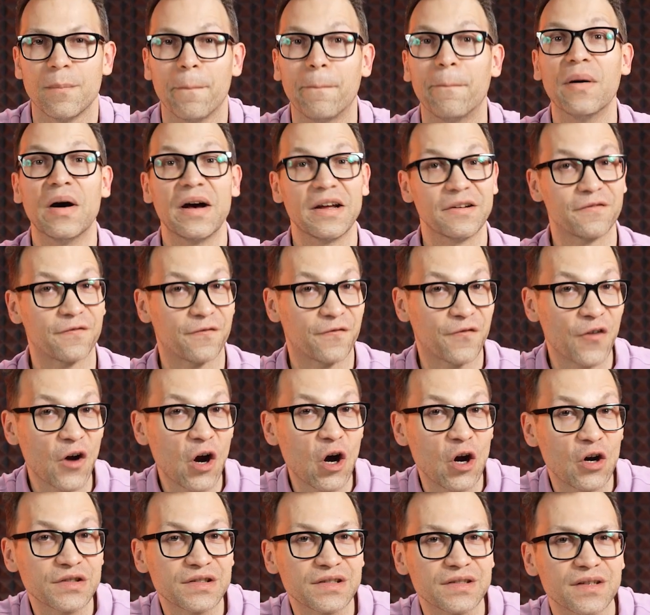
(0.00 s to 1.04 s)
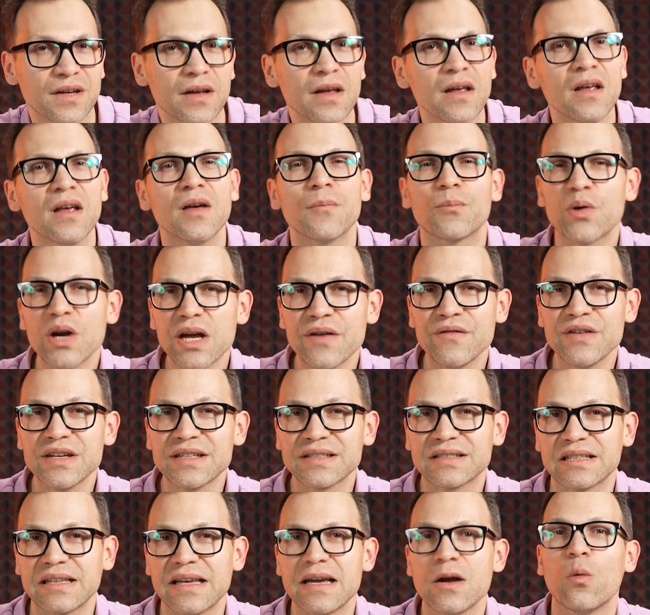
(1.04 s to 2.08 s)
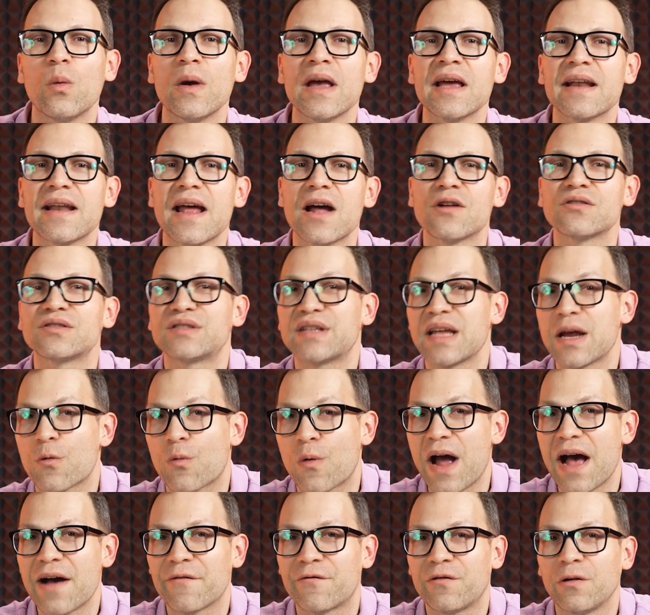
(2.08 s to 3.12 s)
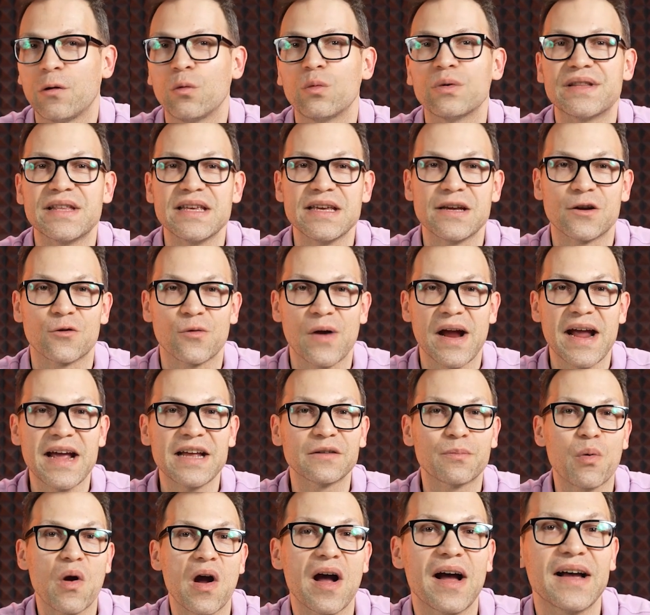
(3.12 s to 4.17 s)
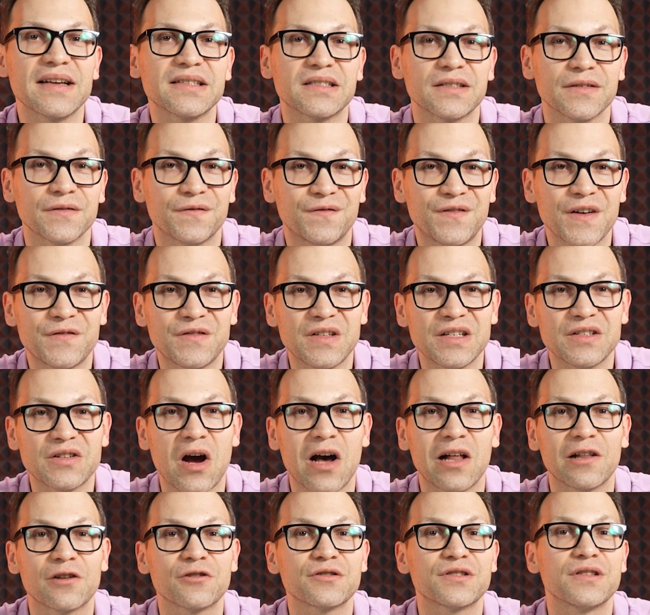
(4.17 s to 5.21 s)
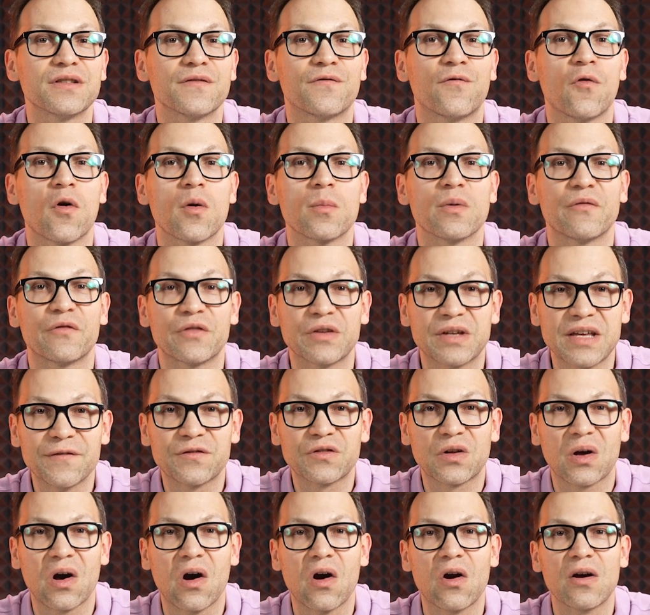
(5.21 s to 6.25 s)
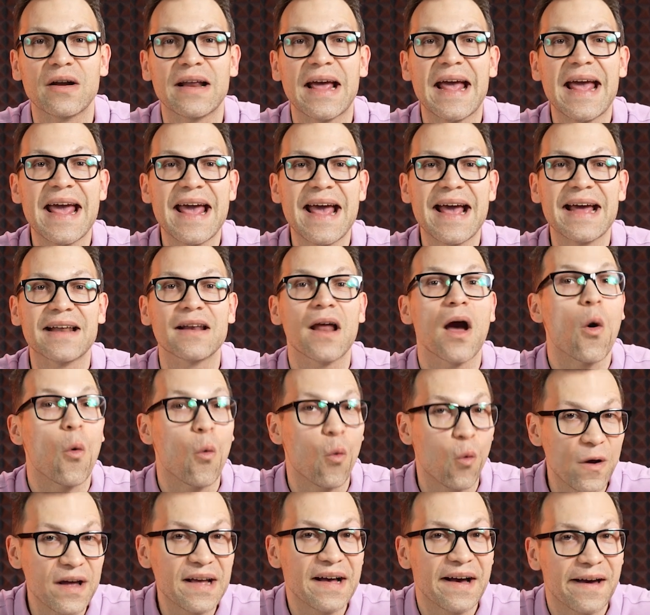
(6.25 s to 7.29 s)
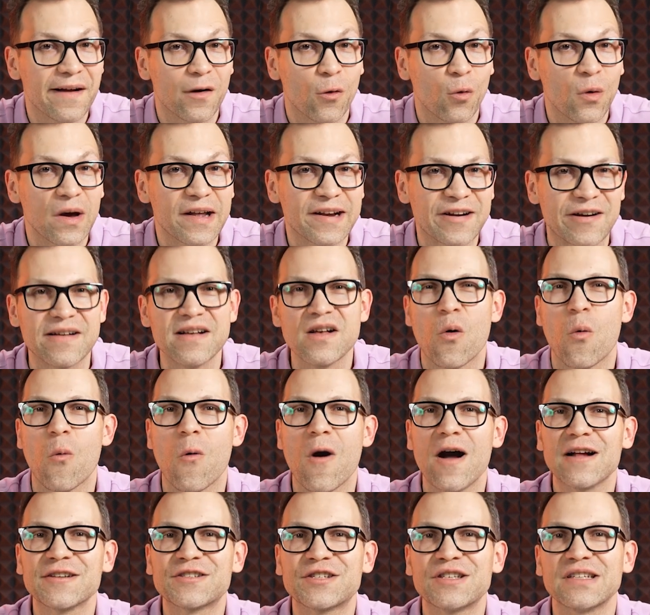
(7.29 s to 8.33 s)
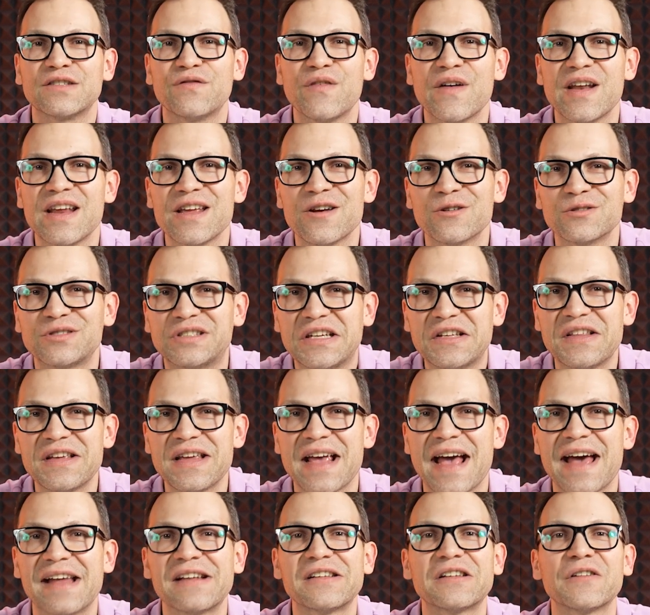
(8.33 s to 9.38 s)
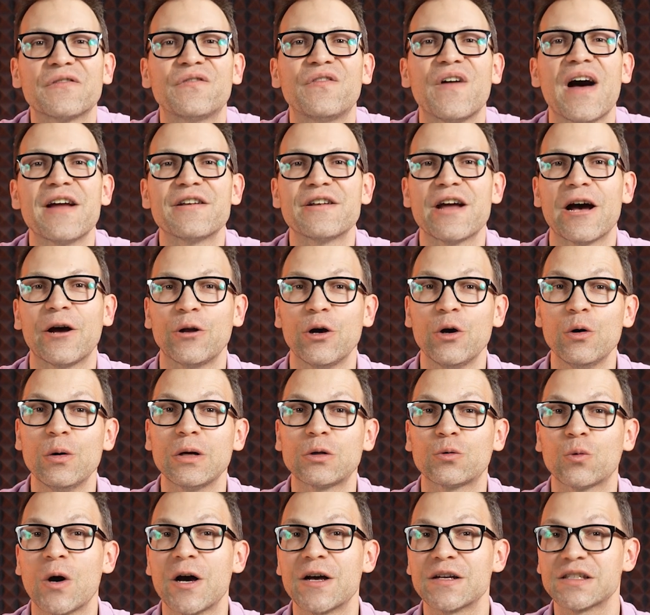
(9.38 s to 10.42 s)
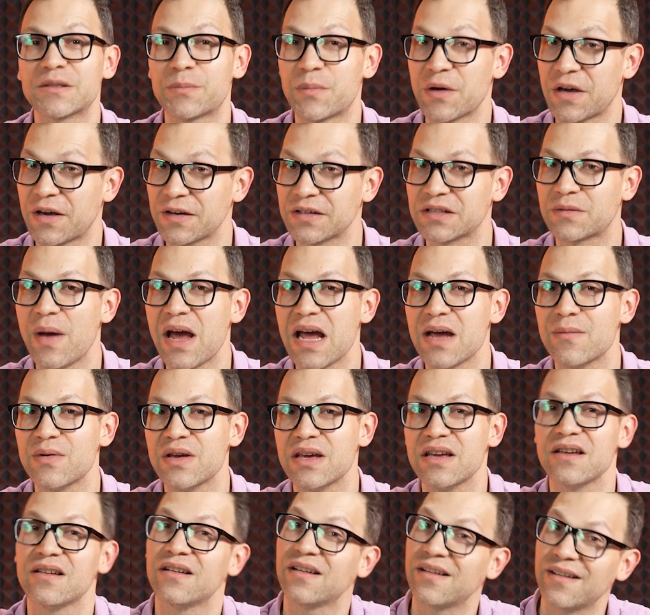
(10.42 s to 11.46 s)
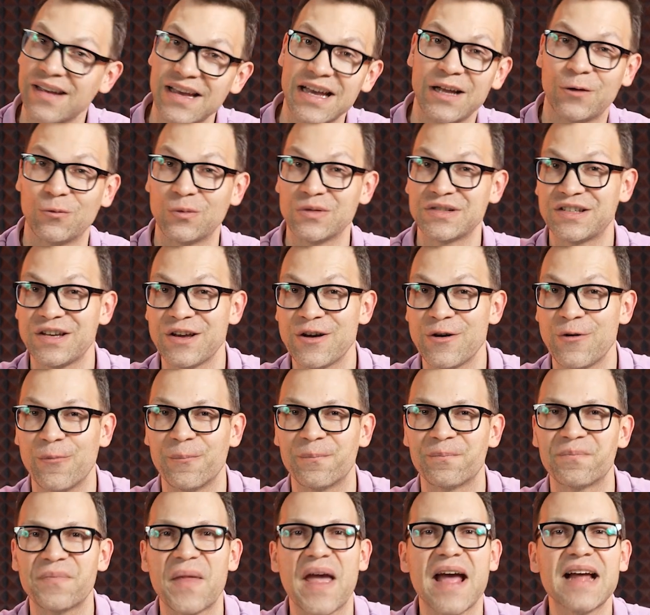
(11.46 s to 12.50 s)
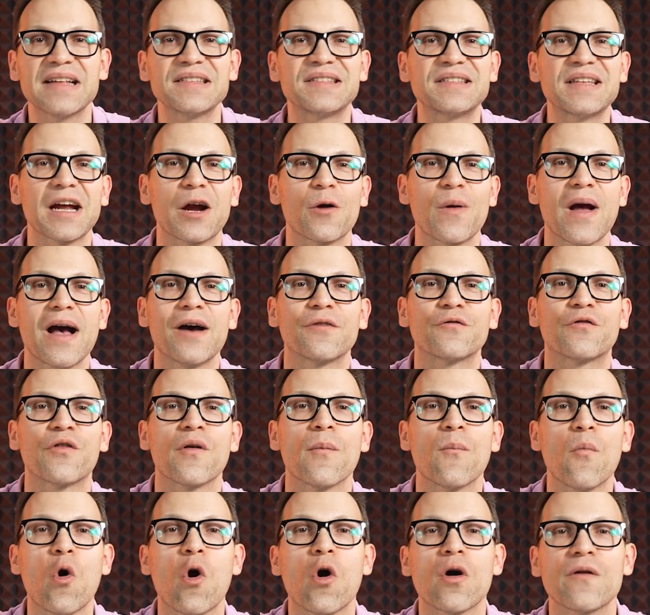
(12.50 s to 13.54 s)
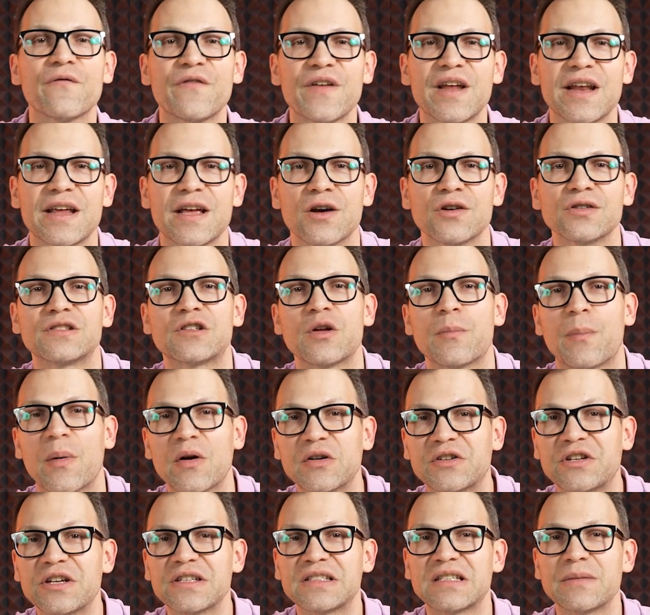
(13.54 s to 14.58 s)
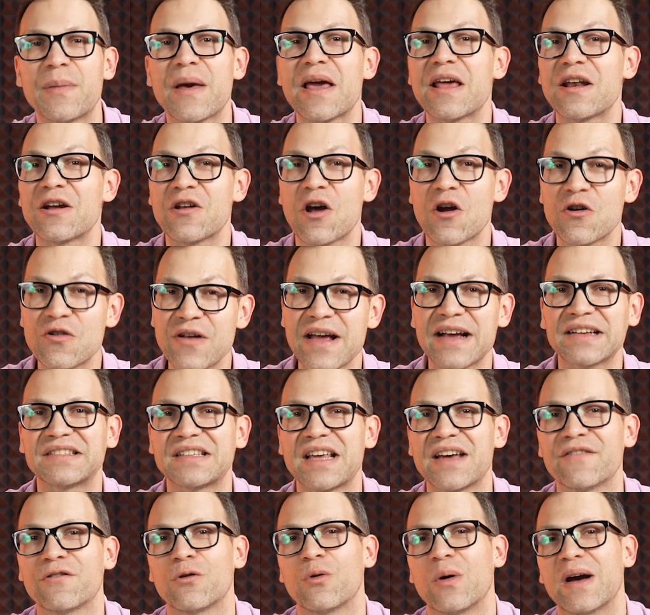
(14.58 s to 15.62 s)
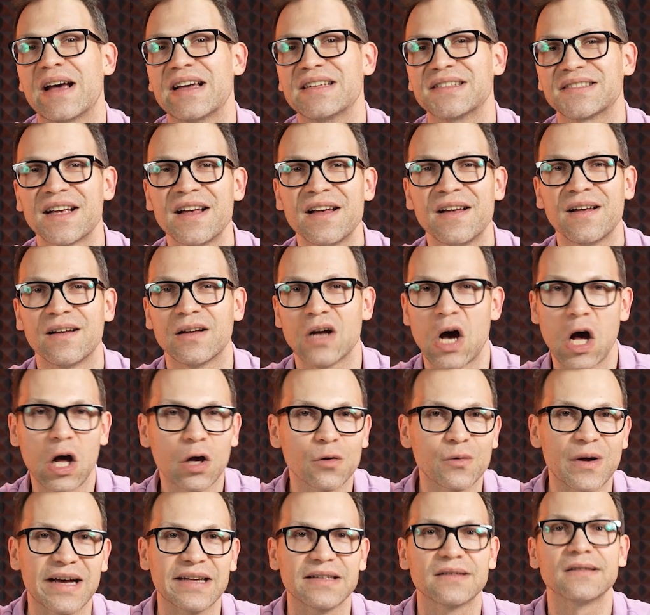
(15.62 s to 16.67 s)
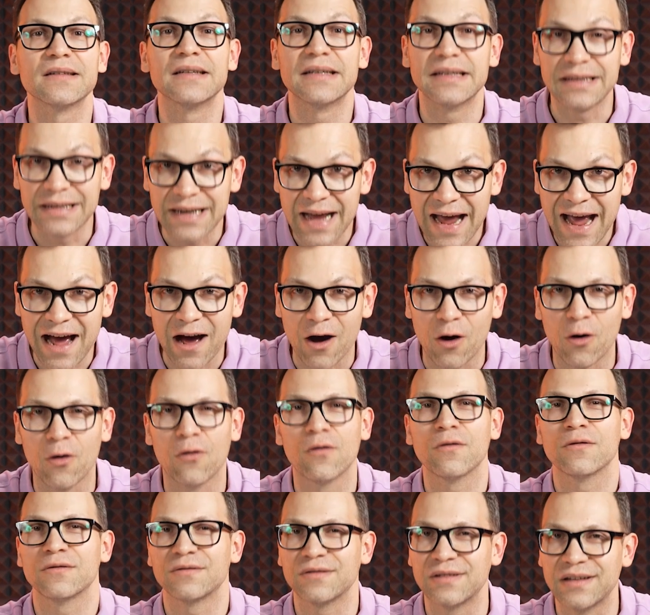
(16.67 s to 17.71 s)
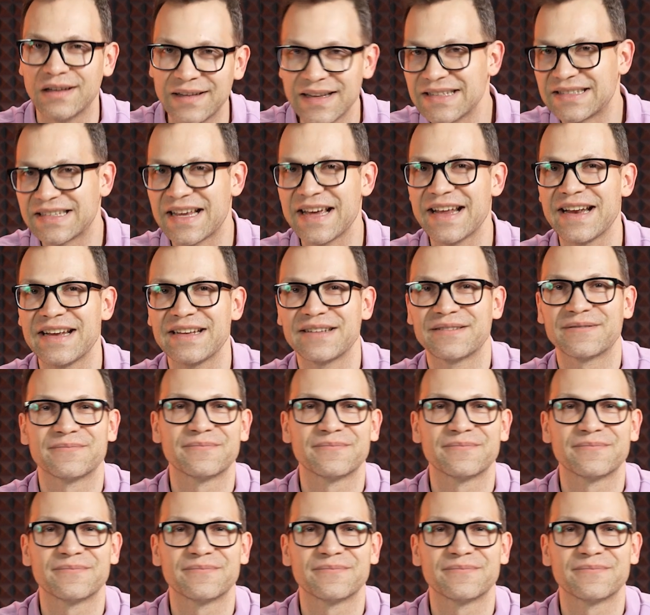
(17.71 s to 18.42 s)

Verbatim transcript: But first, previously we announced a raffle with the grand prize of $50 in the form of a gift card and we got a winner. Watch this video to the end to find out who it was because maybe it was you. And stick around for more videos to participate in our next giveaways. All right, now let's get it.